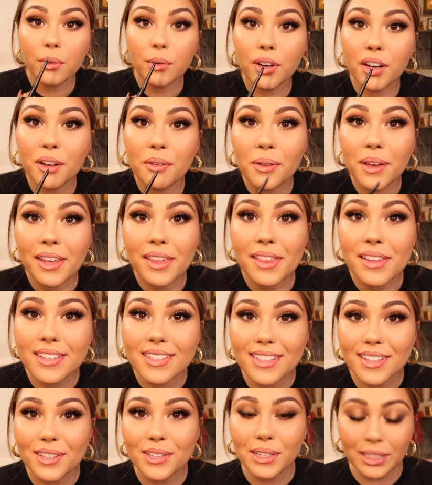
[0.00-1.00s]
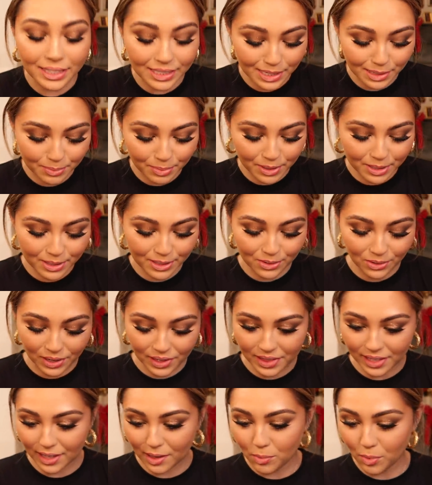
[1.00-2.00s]
I wanna make this a little deeper, so
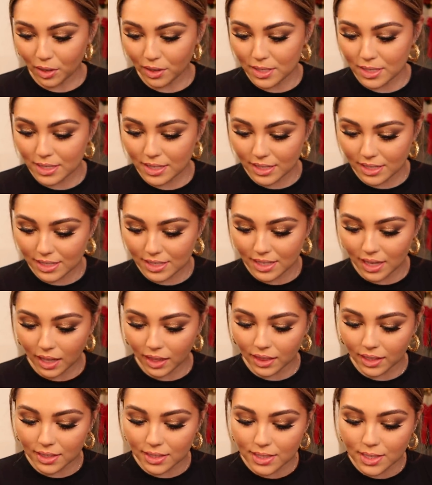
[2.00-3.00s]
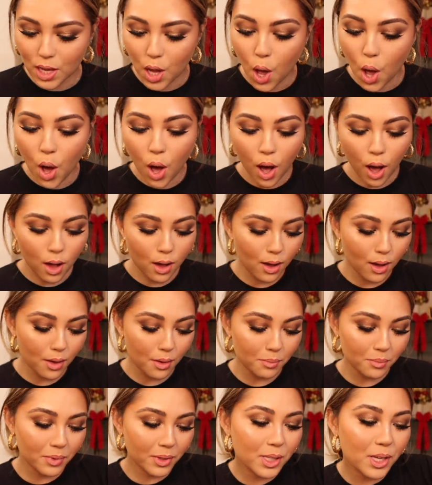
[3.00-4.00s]
I think I'm honestly gonna take this
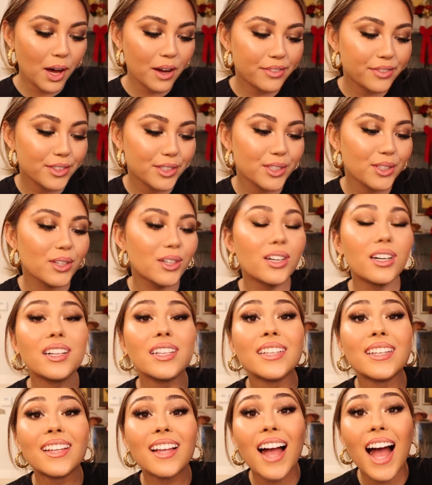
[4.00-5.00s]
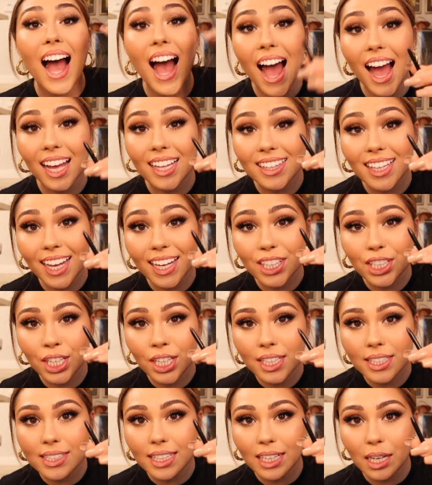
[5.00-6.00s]
Covergirl
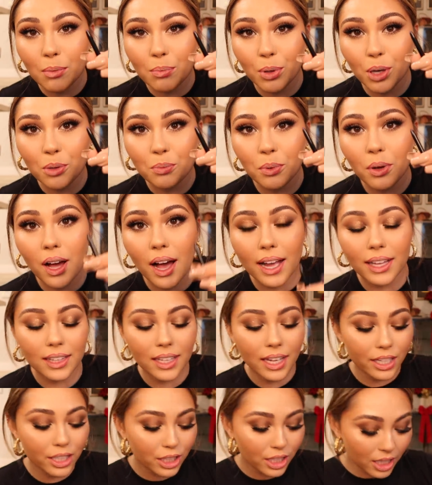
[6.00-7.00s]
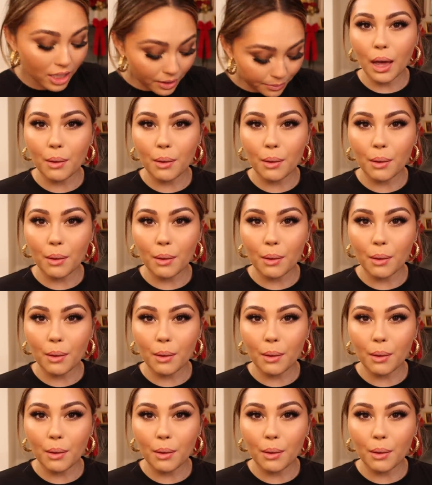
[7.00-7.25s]
eyeliner. It's like a purple eyeliner.